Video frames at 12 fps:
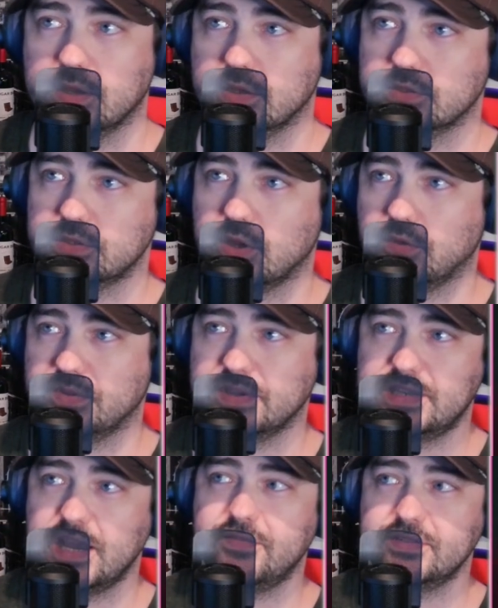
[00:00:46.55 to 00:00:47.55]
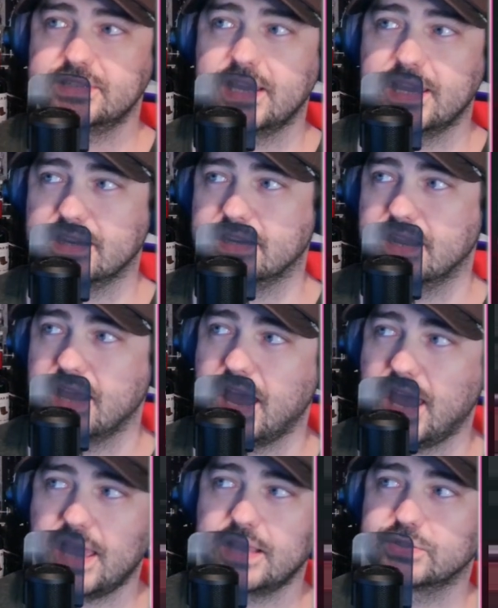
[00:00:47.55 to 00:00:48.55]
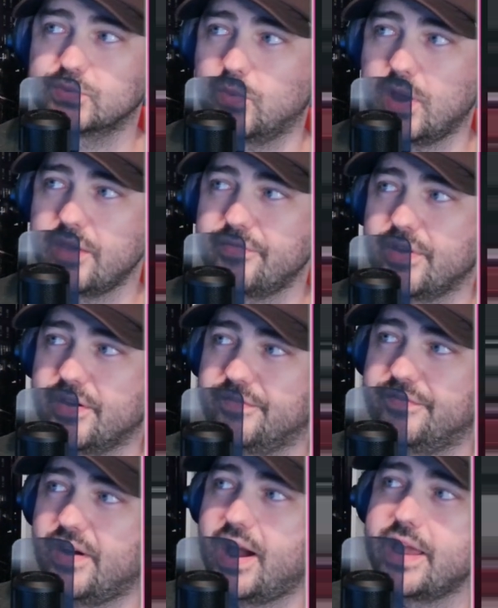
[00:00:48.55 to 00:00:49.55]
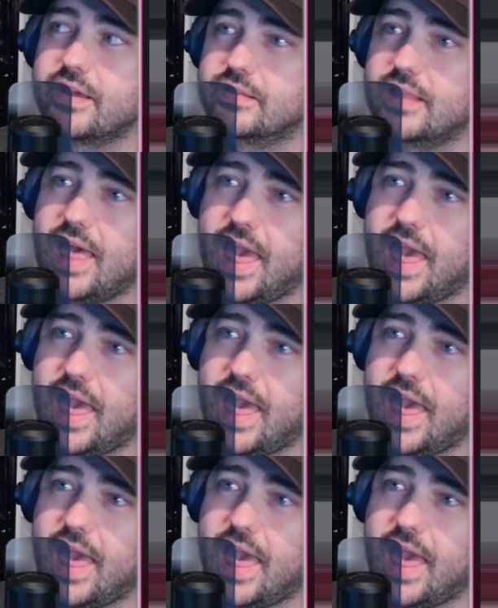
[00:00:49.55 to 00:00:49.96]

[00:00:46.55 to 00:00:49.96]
So, the devastated ex-wife of vile